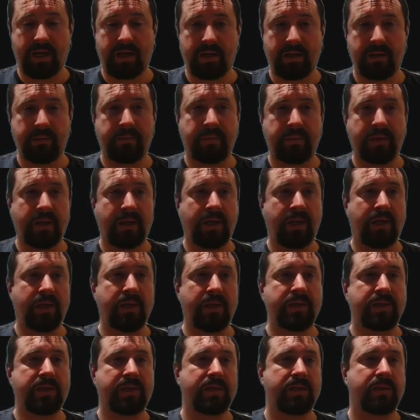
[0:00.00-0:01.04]
it,
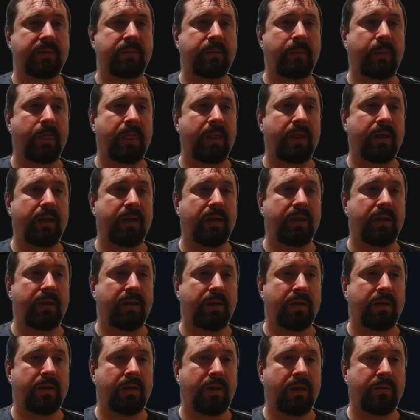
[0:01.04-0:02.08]
is
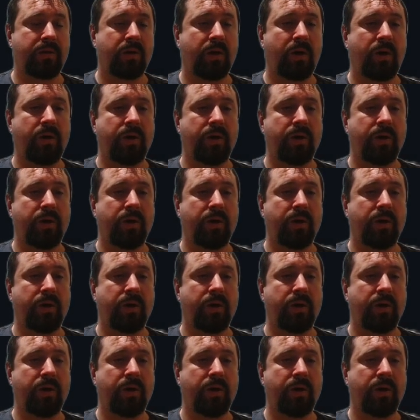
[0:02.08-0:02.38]
I've gone